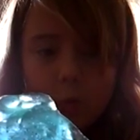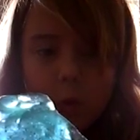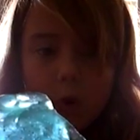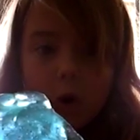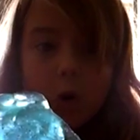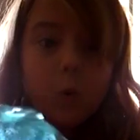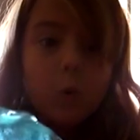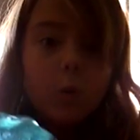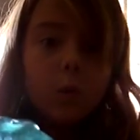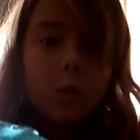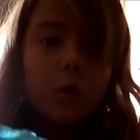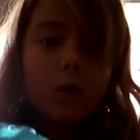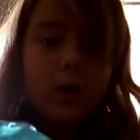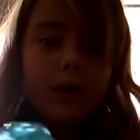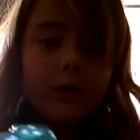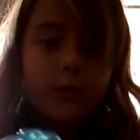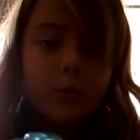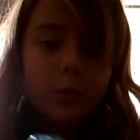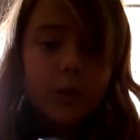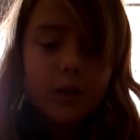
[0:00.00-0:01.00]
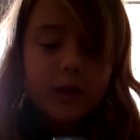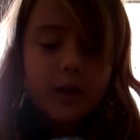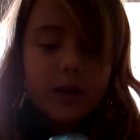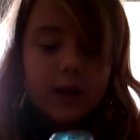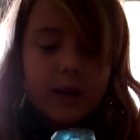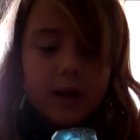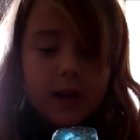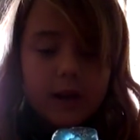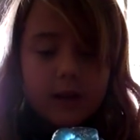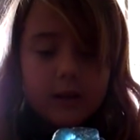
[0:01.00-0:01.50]
Well, it's
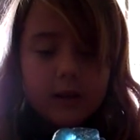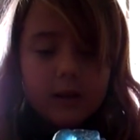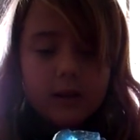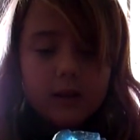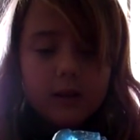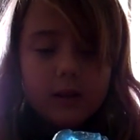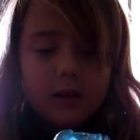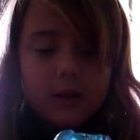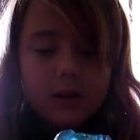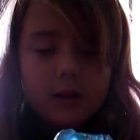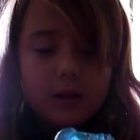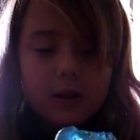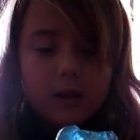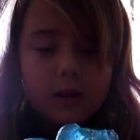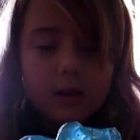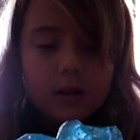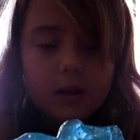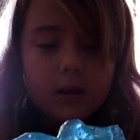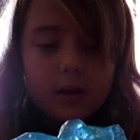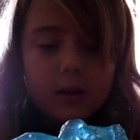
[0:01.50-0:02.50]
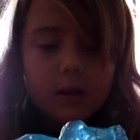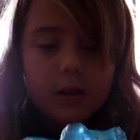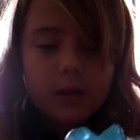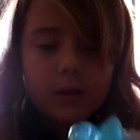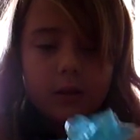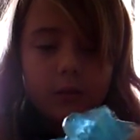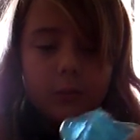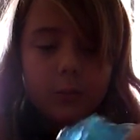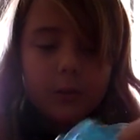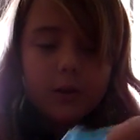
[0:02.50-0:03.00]
working, kinda.
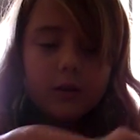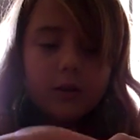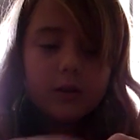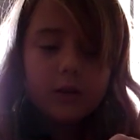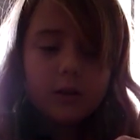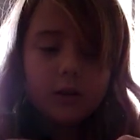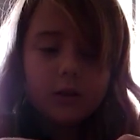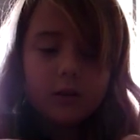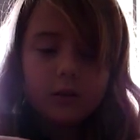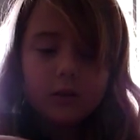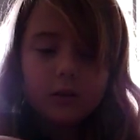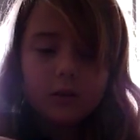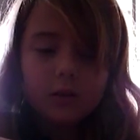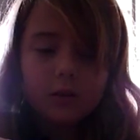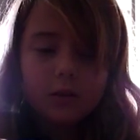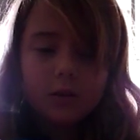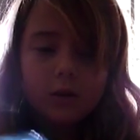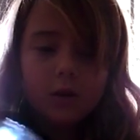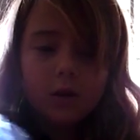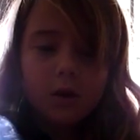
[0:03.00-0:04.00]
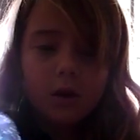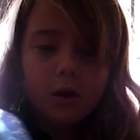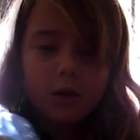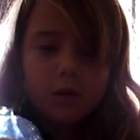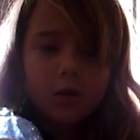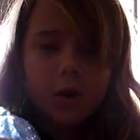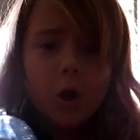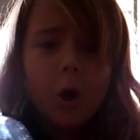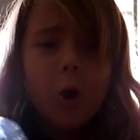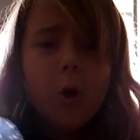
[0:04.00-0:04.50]
It's working.
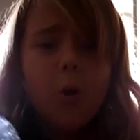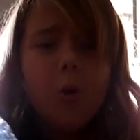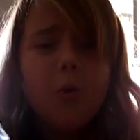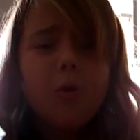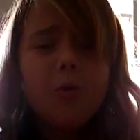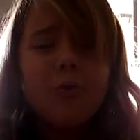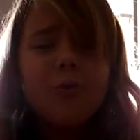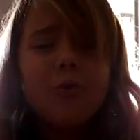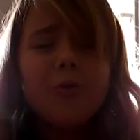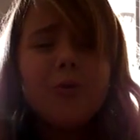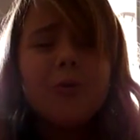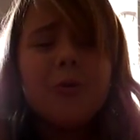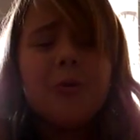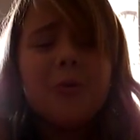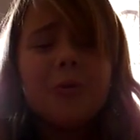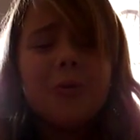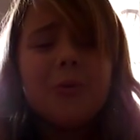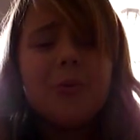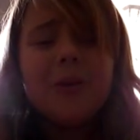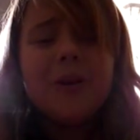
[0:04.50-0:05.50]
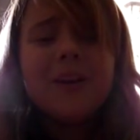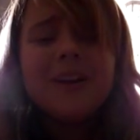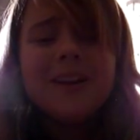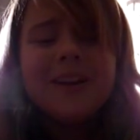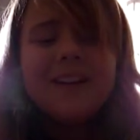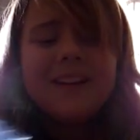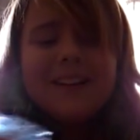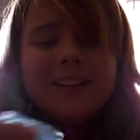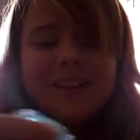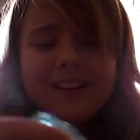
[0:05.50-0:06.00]
No!
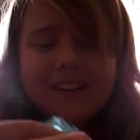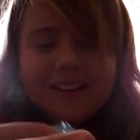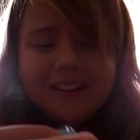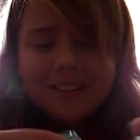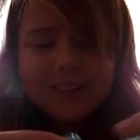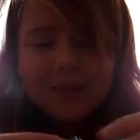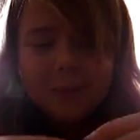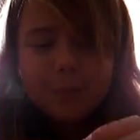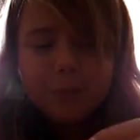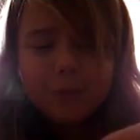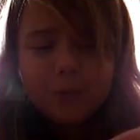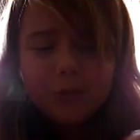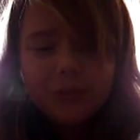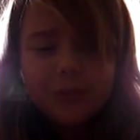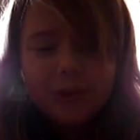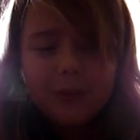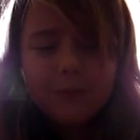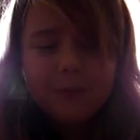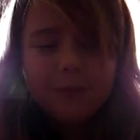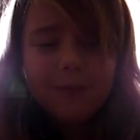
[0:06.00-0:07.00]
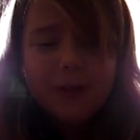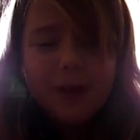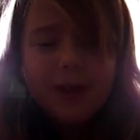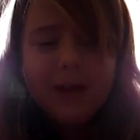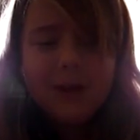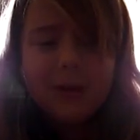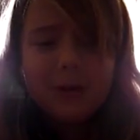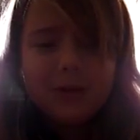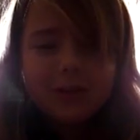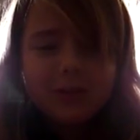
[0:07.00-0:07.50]
The blue slime
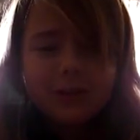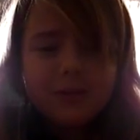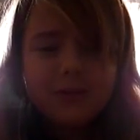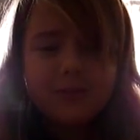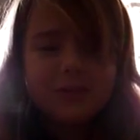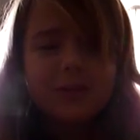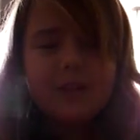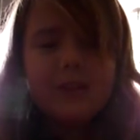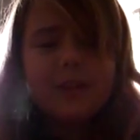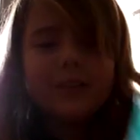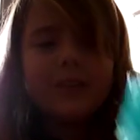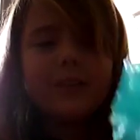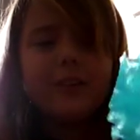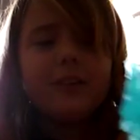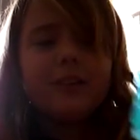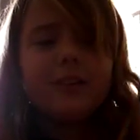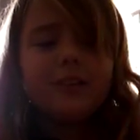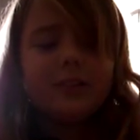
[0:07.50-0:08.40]
failed. Oh, here.